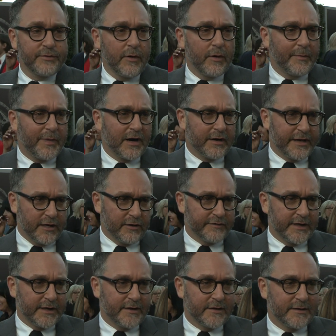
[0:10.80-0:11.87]
throw a party
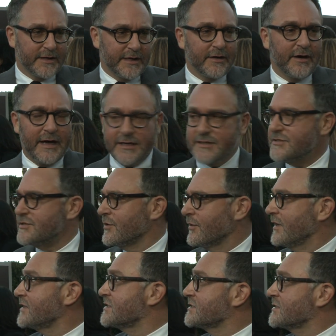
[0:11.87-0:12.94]
over here. They know how to do
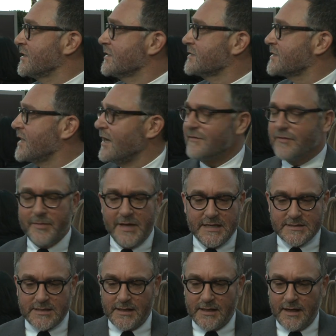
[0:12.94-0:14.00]
it. It's kind of
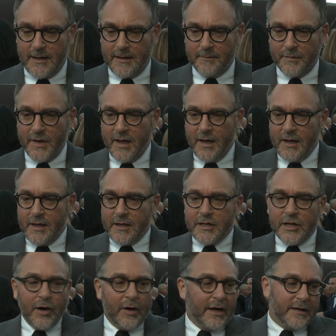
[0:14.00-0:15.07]
amazing.
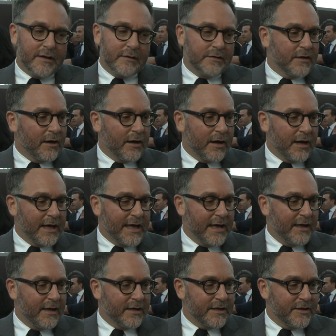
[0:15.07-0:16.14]
You know, I
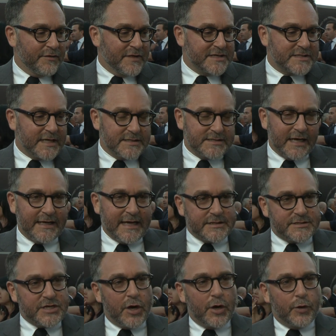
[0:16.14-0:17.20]
these things can
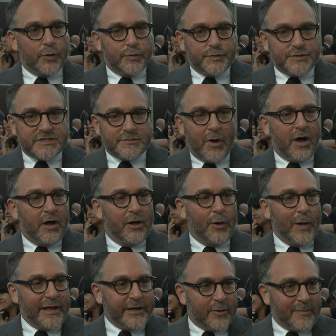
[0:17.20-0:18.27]
get so
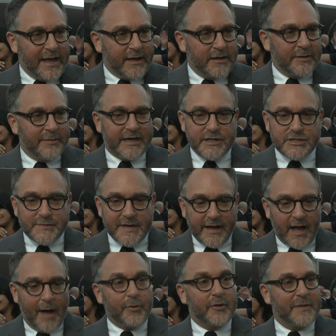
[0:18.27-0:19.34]
small while you're making them. It could just be
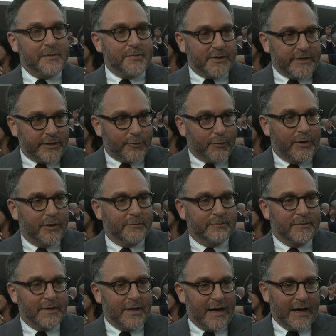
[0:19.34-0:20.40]
a couple people in a room
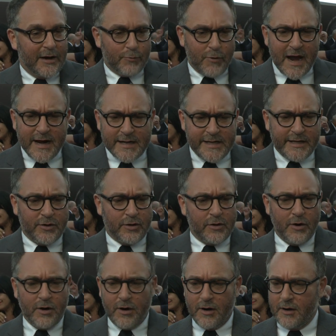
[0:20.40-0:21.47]
writing
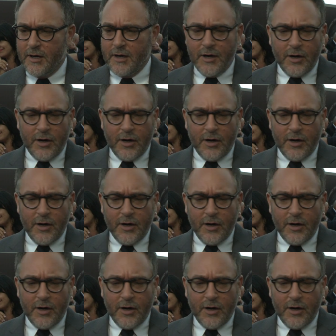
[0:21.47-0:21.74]
or